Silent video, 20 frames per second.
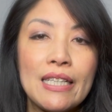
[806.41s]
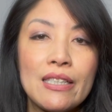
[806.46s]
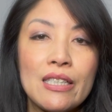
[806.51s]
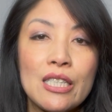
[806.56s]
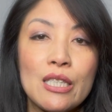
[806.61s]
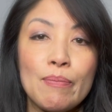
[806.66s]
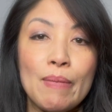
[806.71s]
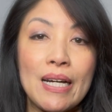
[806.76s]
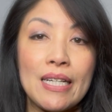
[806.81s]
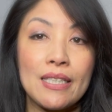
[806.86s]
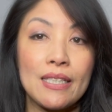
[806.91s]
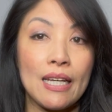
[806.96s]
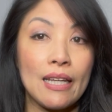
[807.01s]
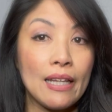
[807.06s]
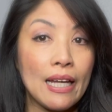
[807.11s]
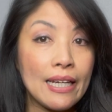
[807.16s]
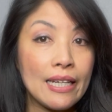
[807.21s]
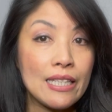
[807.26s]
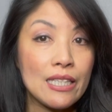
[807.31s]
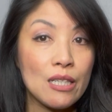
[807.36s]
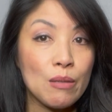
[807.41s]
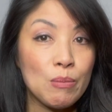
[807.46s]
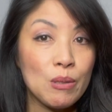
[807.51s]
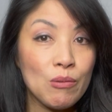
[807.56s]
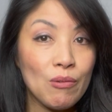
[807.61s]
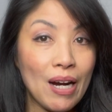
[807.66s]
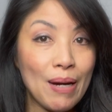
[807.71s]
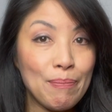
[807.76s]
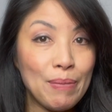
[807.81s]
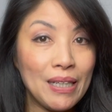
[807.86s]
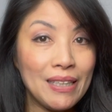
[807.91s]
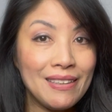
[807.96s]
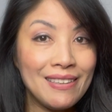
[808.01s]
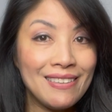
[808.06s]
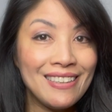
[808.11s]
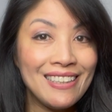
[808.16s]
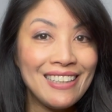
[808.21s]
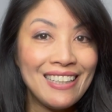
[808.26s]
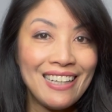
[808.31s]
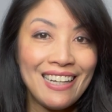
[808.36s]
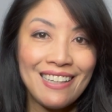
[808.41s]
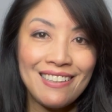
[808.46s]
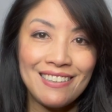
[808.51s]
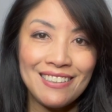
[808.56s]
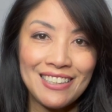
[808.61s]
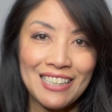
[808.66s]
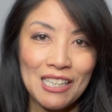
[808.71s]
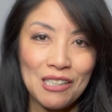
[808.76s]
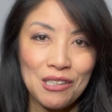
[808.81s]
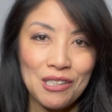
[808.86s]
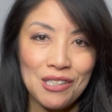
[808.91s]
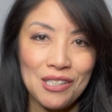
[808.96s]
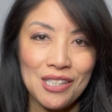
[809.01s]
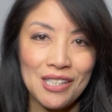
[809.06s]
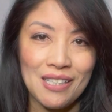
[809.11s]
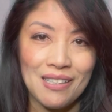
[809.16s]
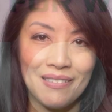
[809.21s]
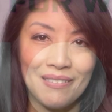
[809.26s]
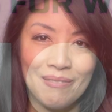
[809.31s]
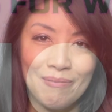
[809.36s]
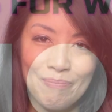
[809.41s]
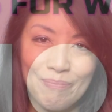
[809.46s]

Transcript: to smash that like and subscribe button, and I'll talk to you soon.